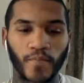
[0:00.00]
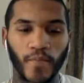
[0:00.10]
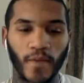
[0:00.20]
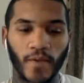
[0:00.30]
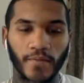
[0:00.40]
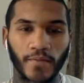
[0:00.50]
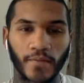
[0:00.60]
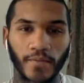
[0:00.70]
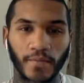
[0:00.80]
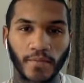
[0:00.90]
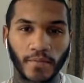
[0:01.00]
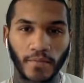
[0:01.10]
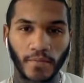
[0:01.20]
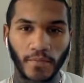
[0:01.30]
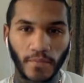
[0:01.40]

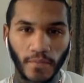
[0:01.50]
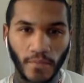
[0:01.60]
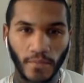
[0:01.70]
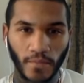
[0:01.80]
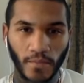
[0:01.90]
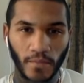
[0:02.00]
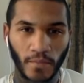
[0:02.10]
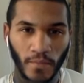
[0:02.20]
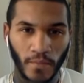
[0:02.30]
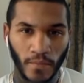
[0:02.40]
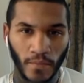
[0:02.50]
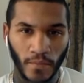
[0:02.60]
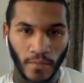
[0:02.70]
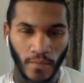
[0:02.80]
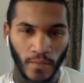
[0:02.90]

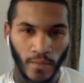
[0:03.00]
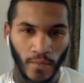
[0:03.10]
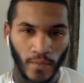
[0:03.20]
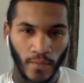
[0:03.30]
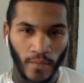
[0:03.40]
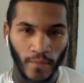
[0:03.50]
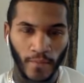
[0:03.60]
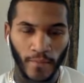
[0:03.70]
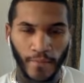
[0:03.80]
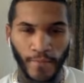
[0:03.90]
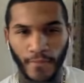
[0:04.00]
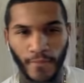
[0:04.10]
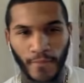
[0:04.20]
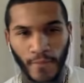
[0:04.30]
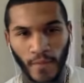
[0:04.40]

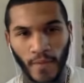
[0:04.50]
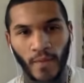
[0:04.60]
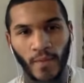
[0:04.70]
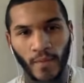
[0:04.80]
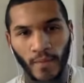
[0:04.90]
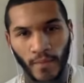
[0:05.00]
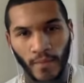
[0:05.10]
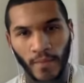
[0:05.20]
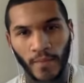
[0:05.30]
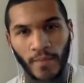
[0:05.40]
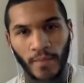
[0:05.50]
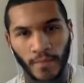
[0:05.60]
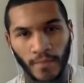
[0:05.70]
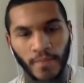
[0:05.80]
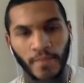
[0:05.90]

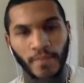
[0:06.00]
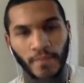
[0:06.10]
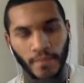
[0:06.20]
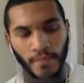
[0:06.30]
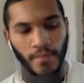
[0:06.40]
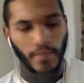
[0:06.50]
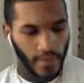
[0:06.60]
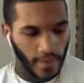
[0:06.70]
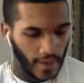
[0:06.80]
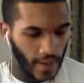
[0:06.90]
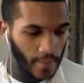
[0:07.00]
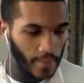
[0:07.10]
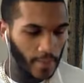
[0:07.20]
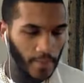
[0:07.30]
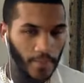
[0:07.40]

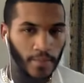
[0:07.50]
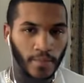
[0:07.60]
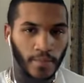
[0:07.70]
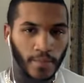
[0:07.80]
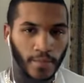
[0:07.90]
This person isn't speaking.